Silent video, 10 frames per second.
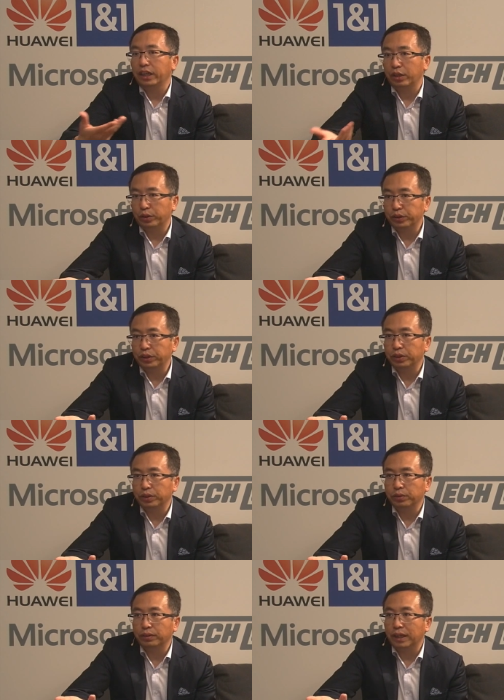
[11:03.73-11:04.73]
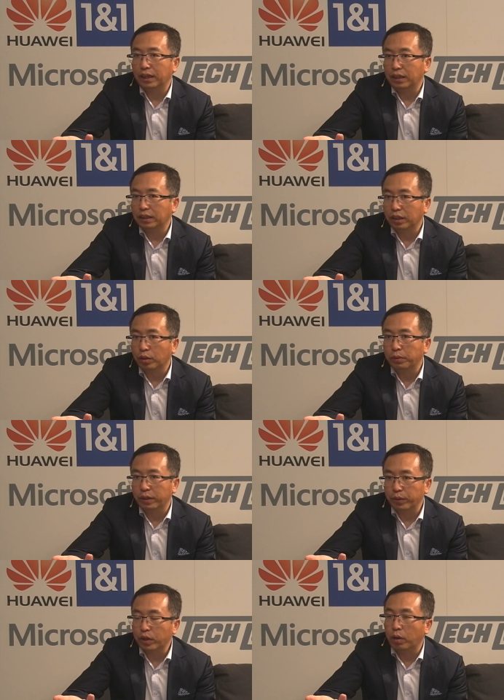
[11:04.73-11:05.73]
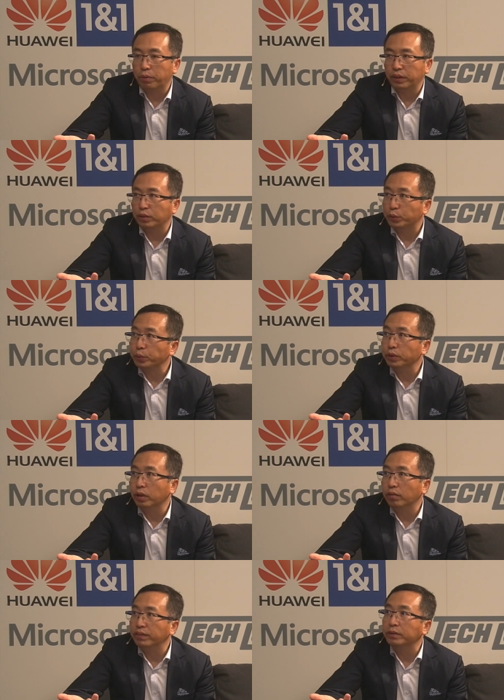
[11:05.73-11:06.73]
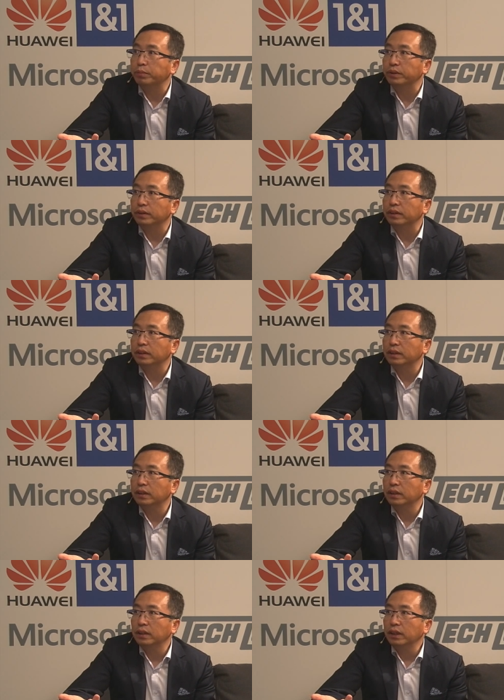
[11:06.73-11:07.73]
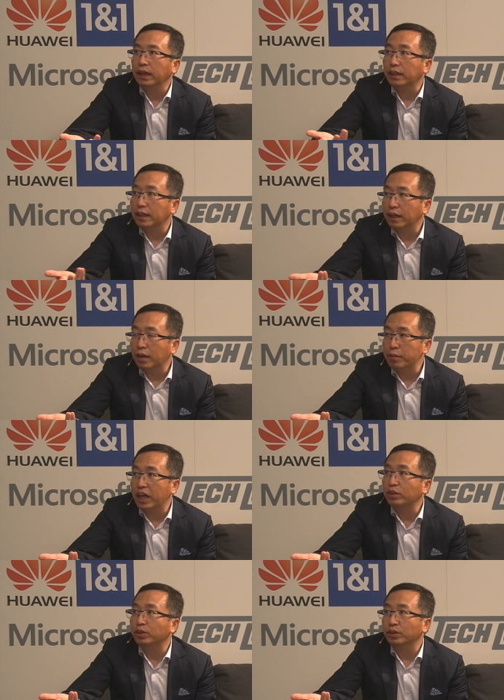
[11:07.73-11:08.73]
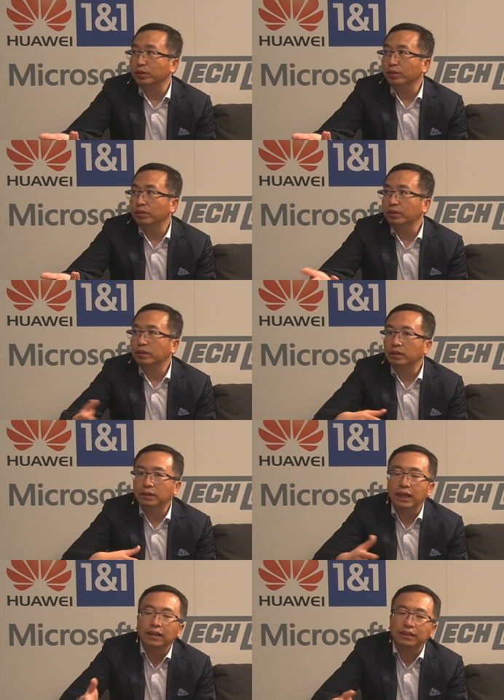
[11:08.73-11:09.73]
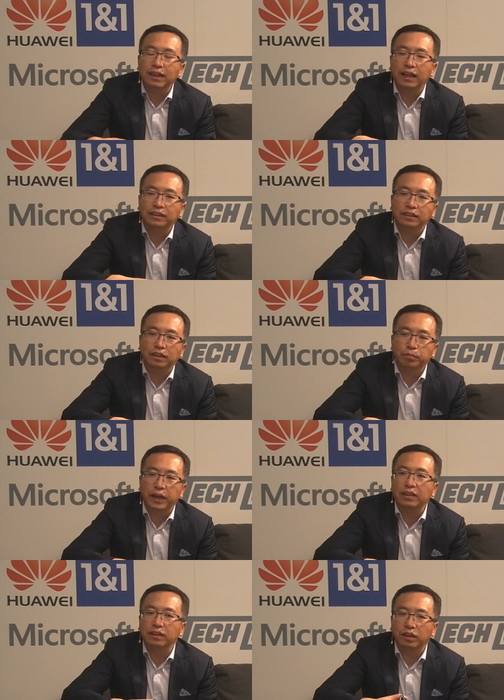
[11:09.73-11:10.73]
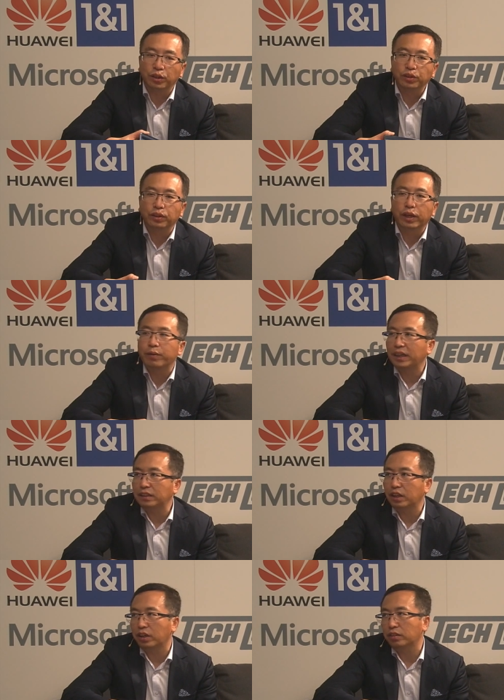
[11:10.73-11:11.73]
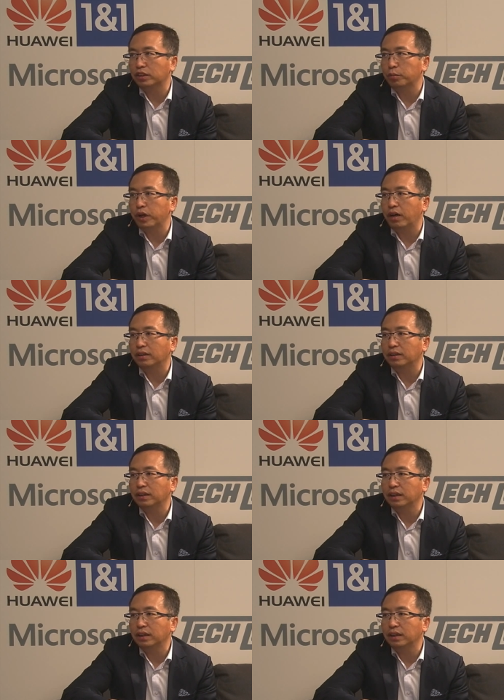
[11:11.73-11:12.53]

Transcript: and also the globally we cooperate with Google, Facebook, and uh, Amazon. Yeah. That that's a partner also give us a lot of support.